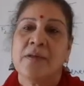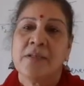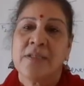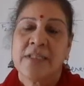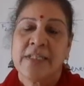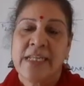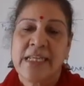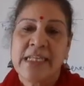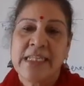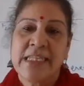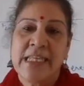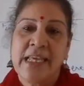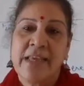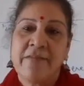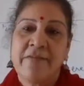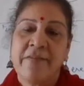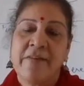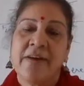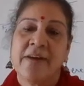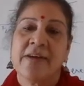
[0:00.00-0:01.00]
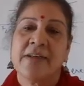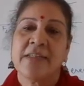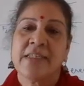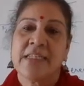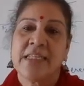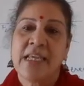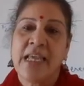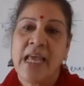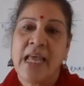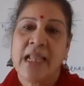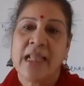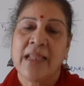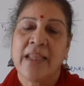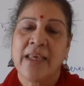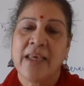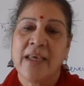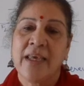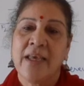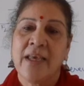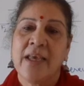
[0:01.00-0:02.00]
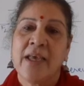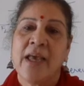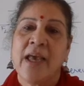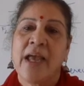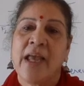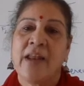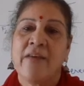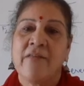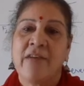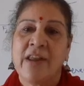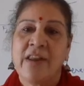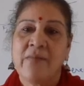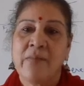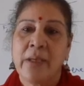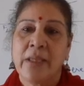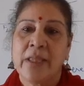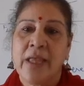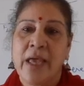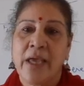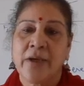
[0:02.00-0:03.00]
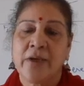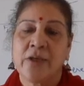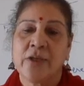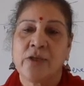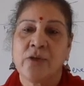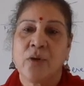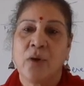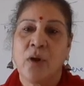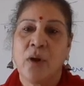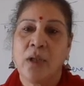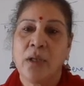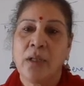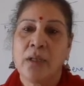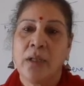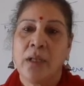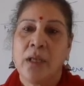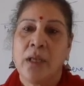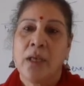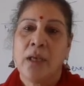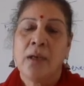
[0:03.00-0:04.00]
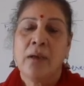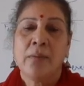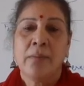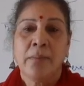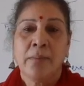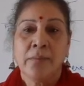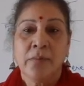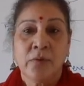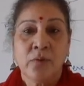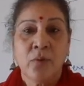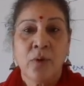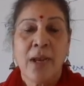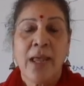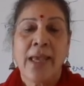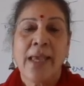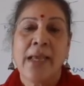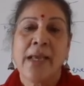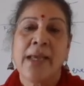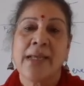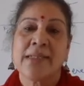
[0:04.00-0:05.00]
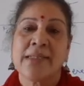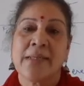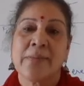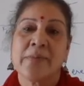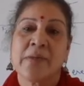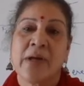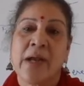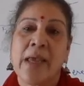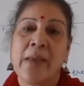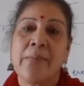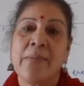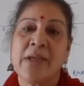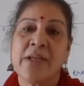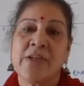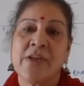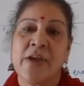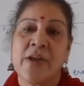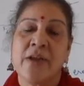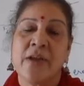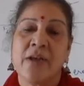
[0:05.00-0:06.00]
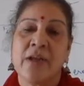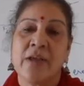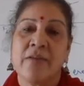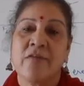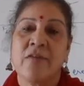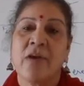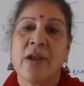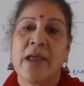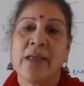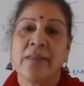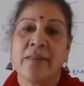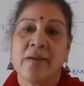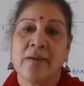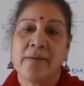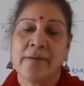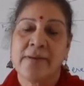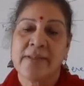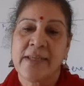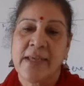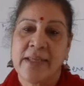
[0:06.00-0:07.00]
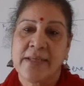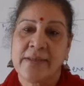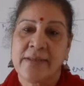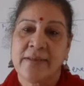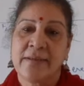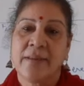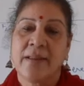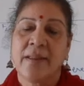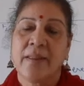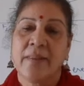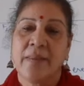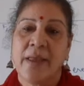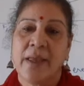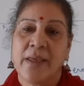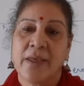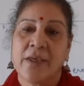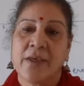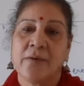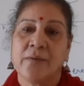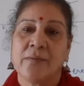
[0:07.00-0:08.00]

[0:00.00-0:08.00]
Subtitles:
Stay safe, stay healthy, and a very big thank you to all. Do like and subscribe my channel if you like the content. Thank you.